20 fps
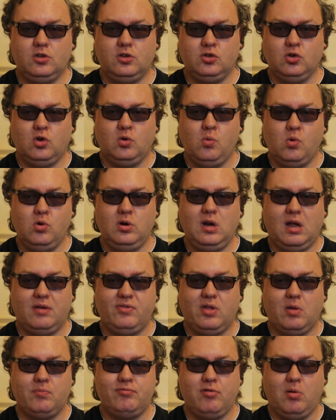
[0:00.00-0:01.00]
so it won't have
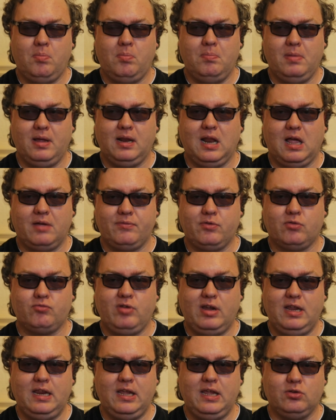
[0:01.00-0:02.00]
that problem, it'll have a
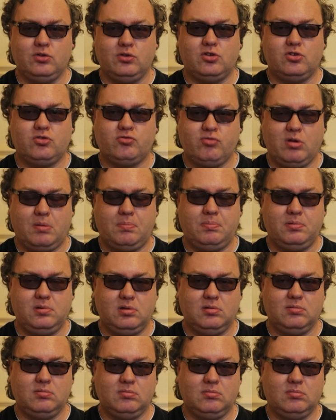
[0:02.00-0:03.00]
really good script,
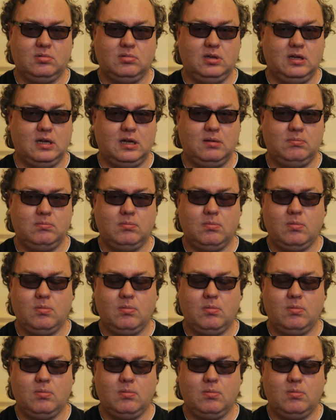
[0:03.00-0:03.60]
yeah?